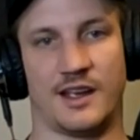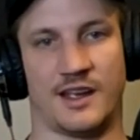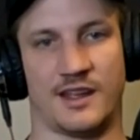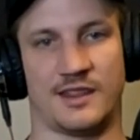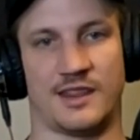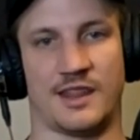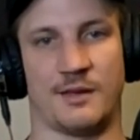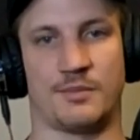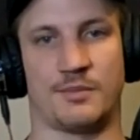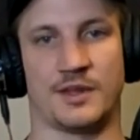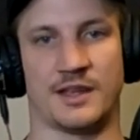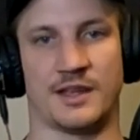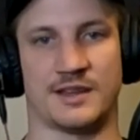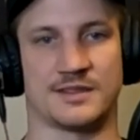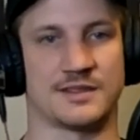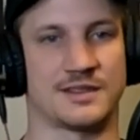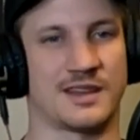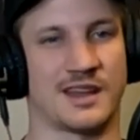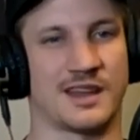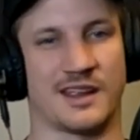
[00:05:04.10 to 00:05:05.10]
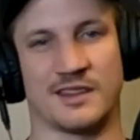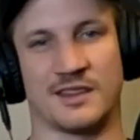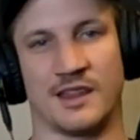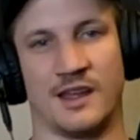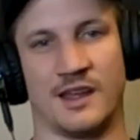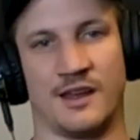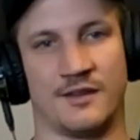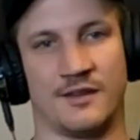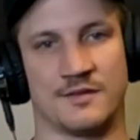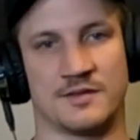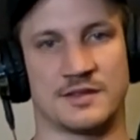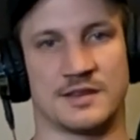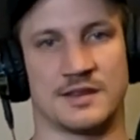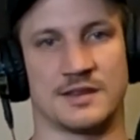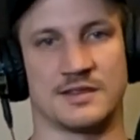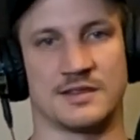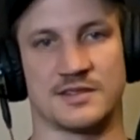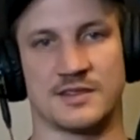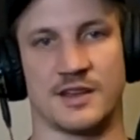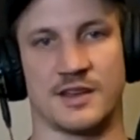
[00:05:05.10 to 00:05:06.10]
they place like gloves and
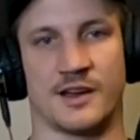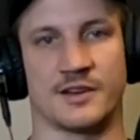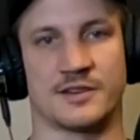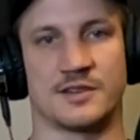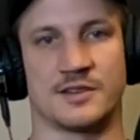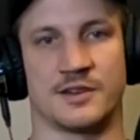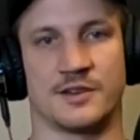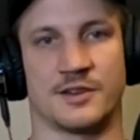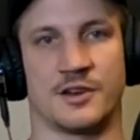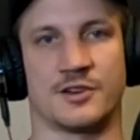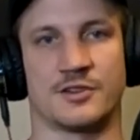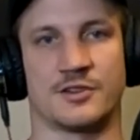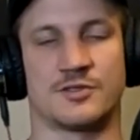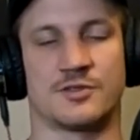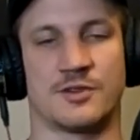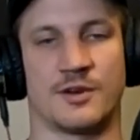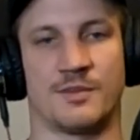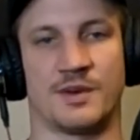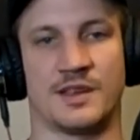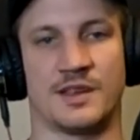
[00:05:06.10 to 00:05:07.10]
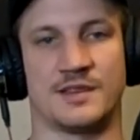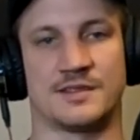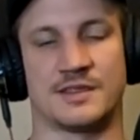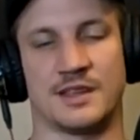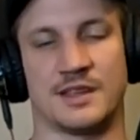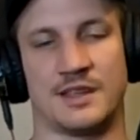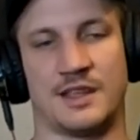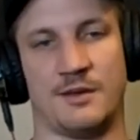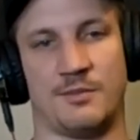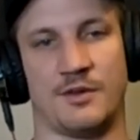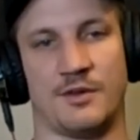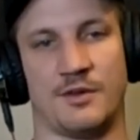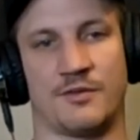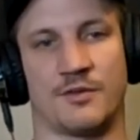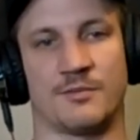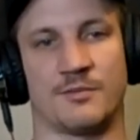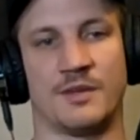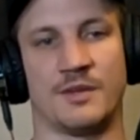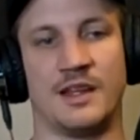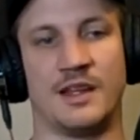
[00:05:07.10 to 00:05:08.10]
socks on your extremities to keep you from
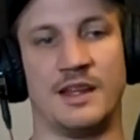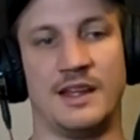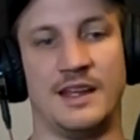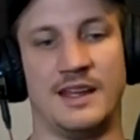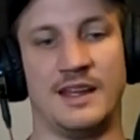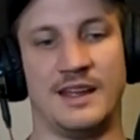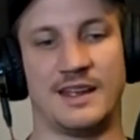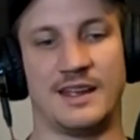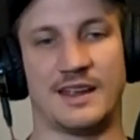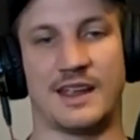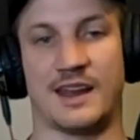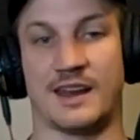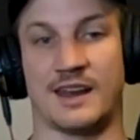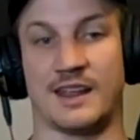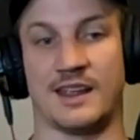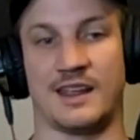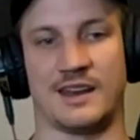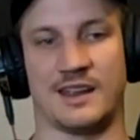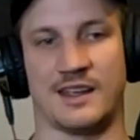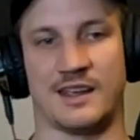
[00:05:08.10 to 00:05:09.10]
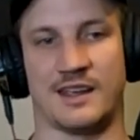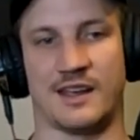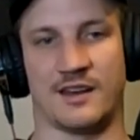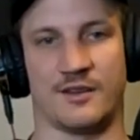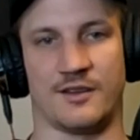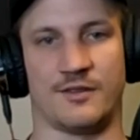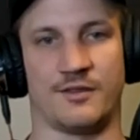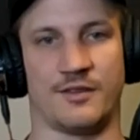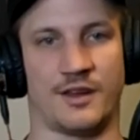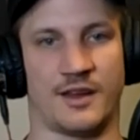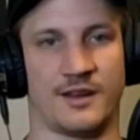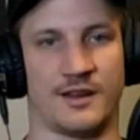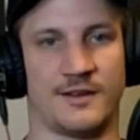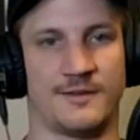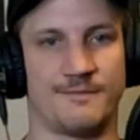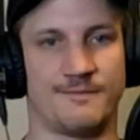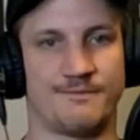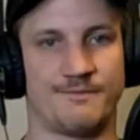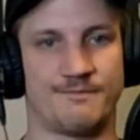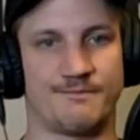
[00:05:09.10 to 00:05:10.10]
getting any kind of
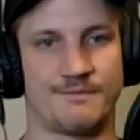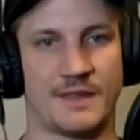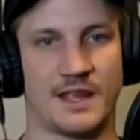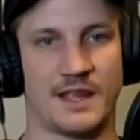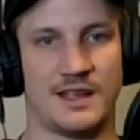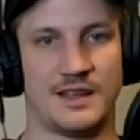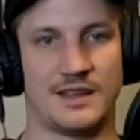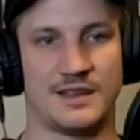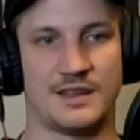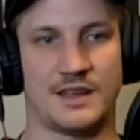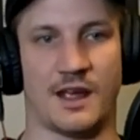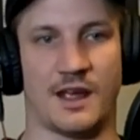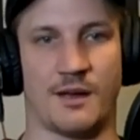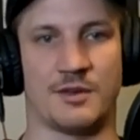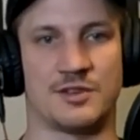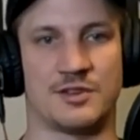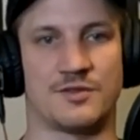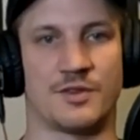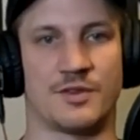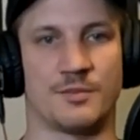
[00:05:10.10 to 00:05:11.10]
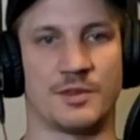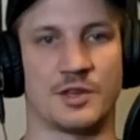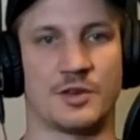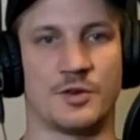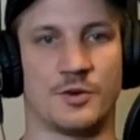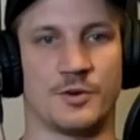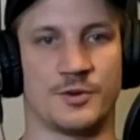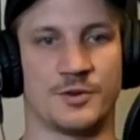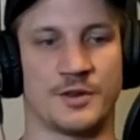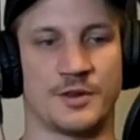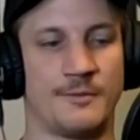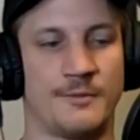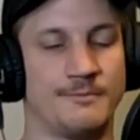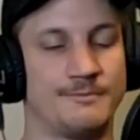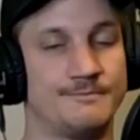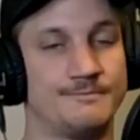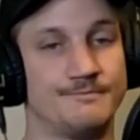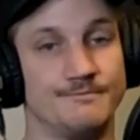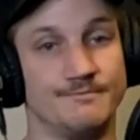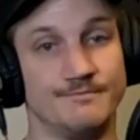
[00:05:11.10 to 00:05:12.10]
damage from the cold.
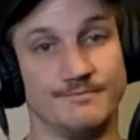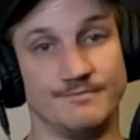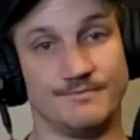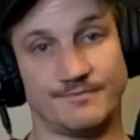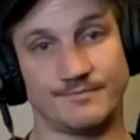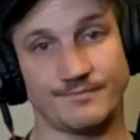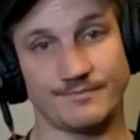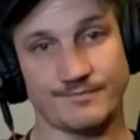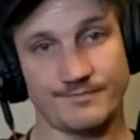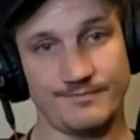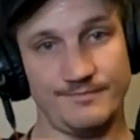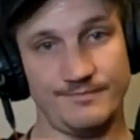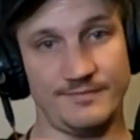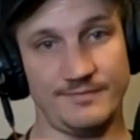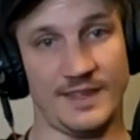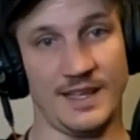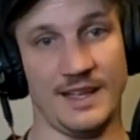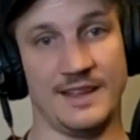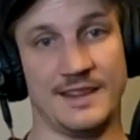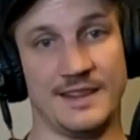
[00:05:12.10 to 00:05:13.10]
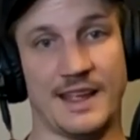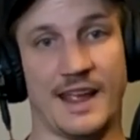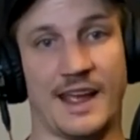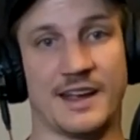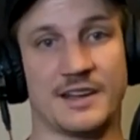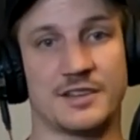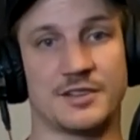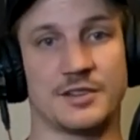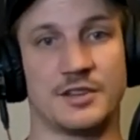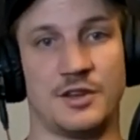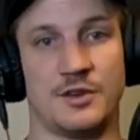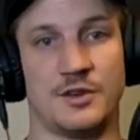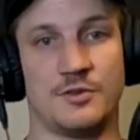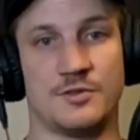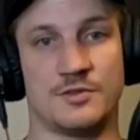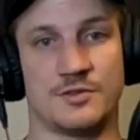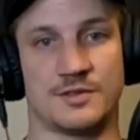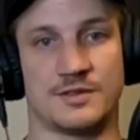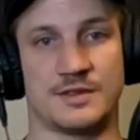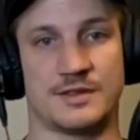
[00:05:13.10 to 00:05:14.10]
And they actually
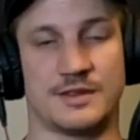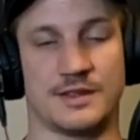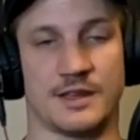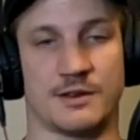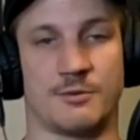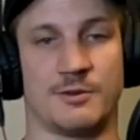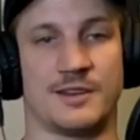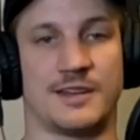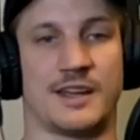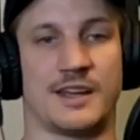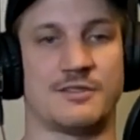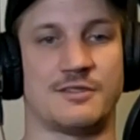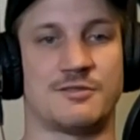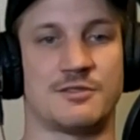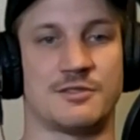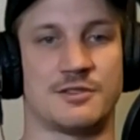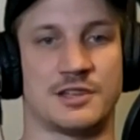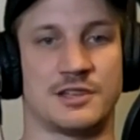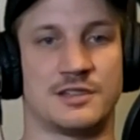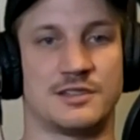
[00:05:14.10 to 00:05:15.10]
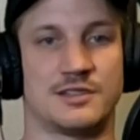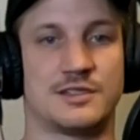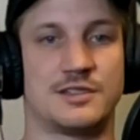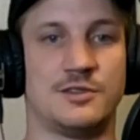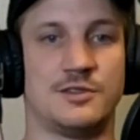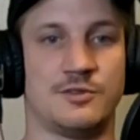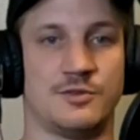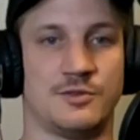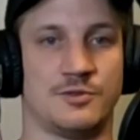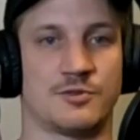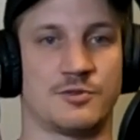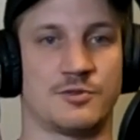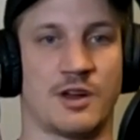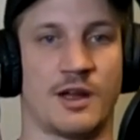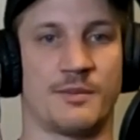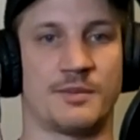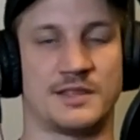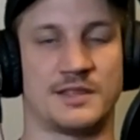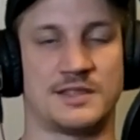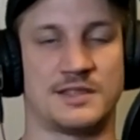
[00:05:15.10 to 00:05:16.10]
use liquid nitrogen to drop the
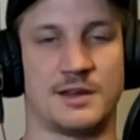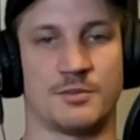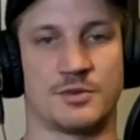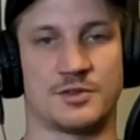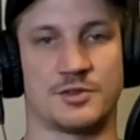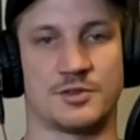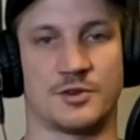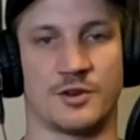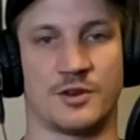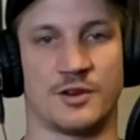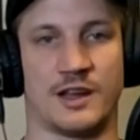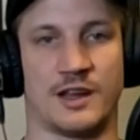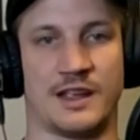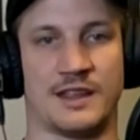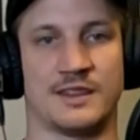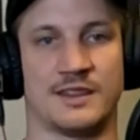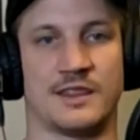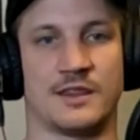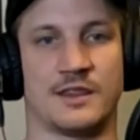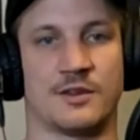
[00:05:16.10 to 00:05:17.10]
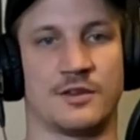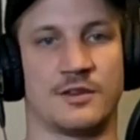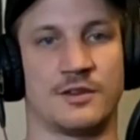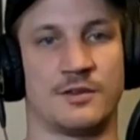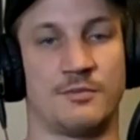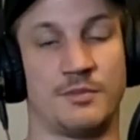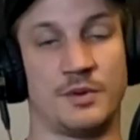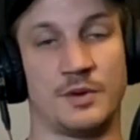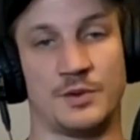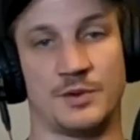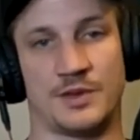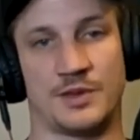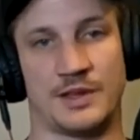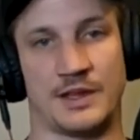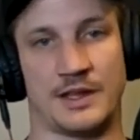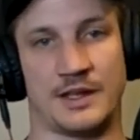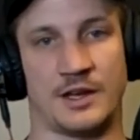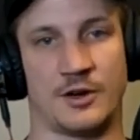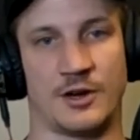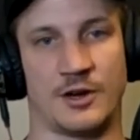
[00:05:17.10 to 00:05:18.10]
temperature in the booth that
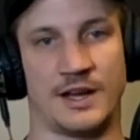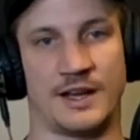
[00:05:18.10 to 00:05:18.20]
you're in.